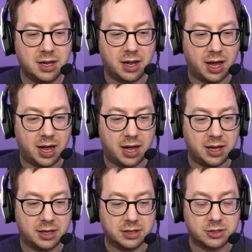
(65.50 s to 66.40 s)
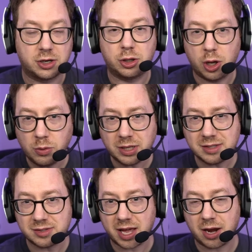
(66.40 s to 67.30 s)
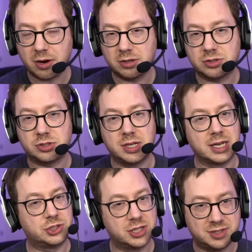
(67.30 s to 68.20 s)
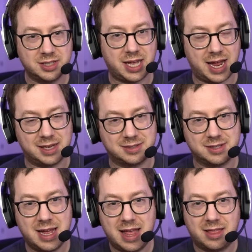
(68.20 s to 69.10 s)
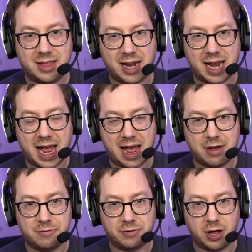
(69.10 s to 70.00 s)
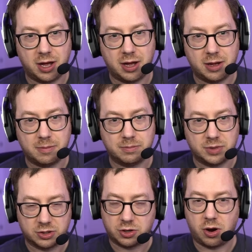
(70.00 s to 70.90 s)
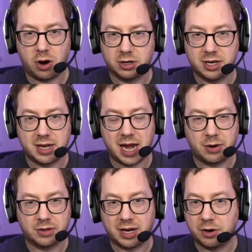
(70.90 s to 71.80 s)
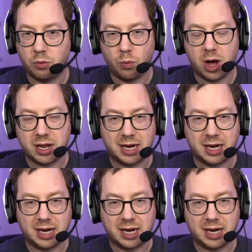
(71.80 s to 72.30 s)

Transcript: Uh, Cloak is there just in case that I have um, a card in an area that I don't want it.